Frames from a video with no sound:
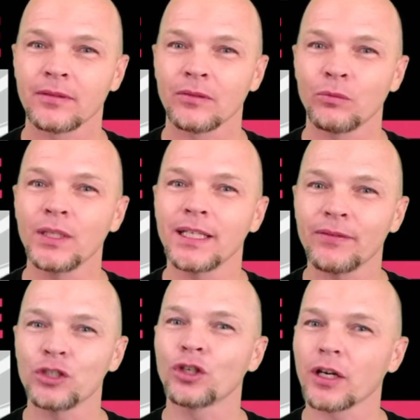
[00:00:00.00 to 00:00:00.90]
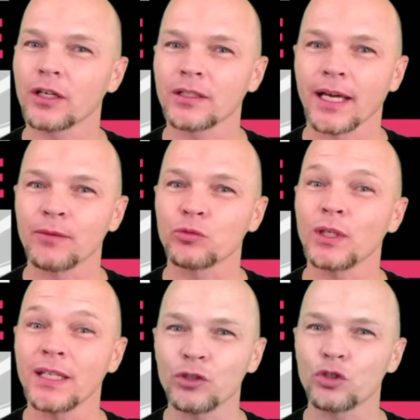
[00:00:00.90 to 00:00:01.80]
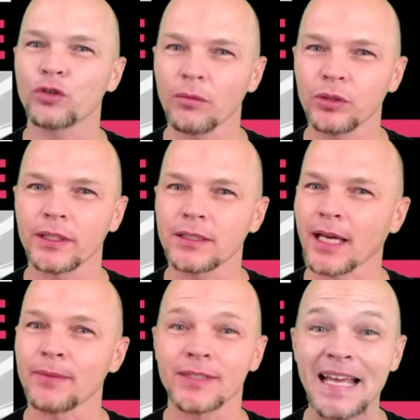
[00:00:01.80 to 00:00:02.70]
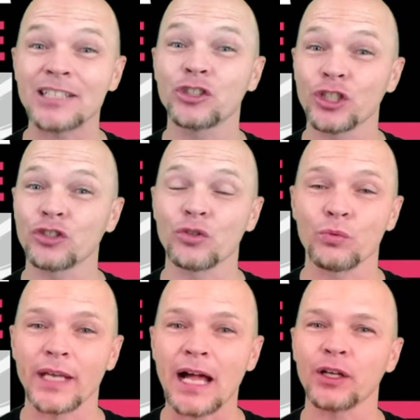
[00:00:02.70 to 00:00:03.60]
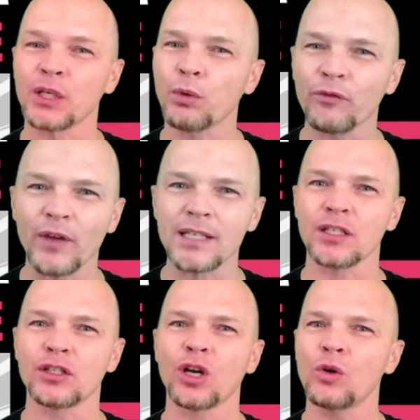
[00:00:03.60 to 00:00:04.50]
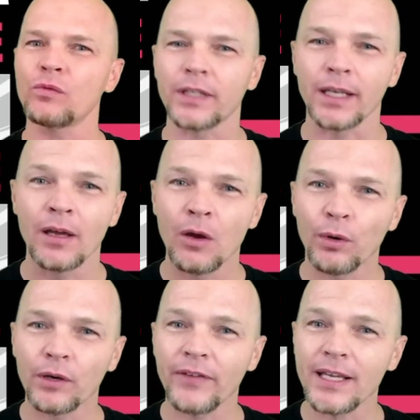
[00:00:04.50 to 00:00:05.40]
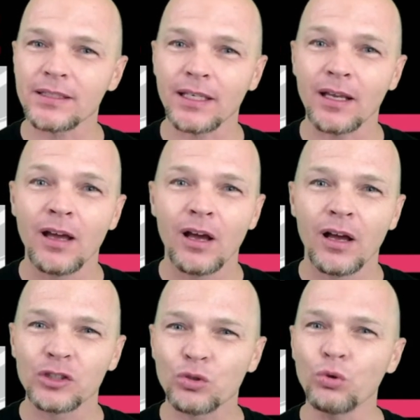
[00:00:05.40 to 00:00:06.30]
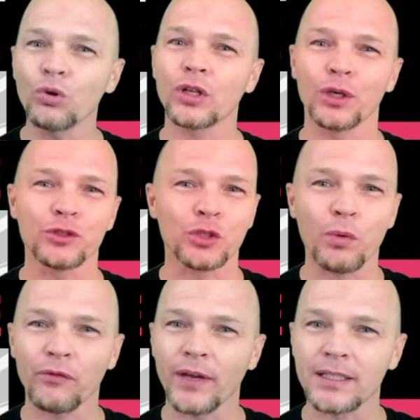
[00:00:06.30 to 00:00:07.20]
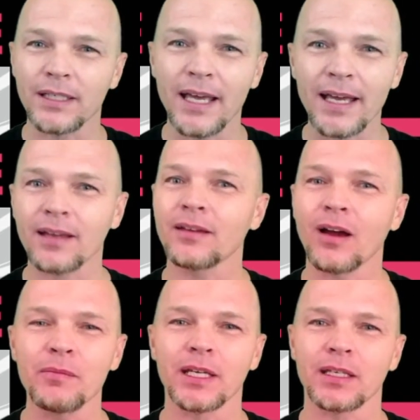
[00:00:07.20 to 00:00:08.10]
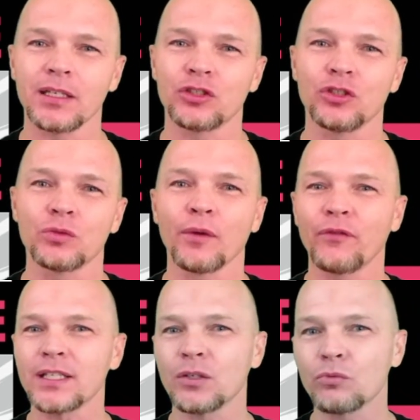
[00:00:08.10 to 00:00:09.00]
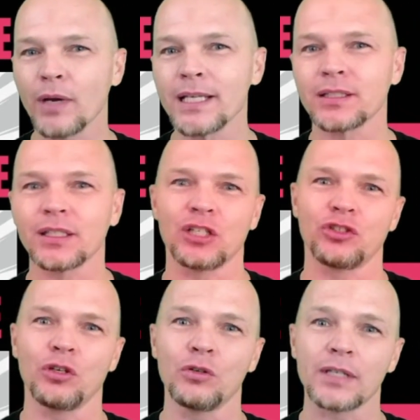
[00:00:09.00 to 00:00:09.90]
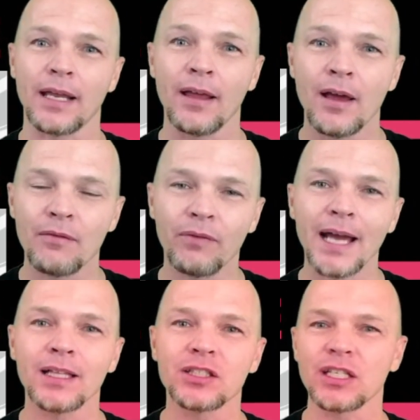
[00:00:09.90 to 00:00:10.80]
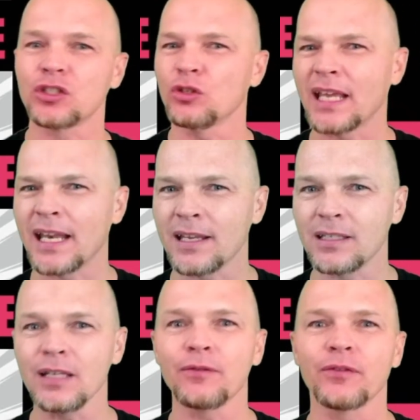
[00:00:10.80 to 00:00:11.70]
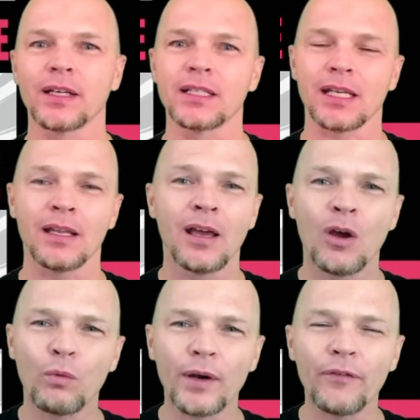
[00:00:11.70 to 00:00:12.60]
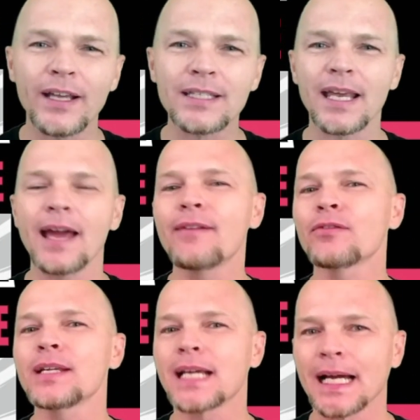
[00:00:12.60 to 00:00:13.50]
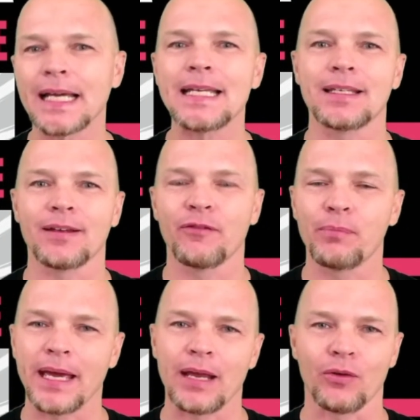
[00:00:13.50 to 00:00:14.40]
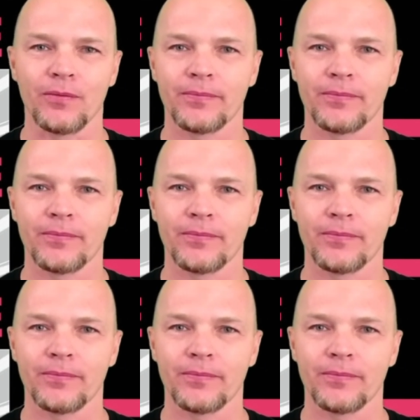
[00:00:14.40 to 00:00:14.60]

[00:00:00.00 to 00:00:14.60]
We live in dark times. We live in troubling times. That's just the reality. We're facing COVID. We're facing school closures, we're facing economic issues, we're facing race issues and violence issues and Antifas, and we're facing every kind of battle.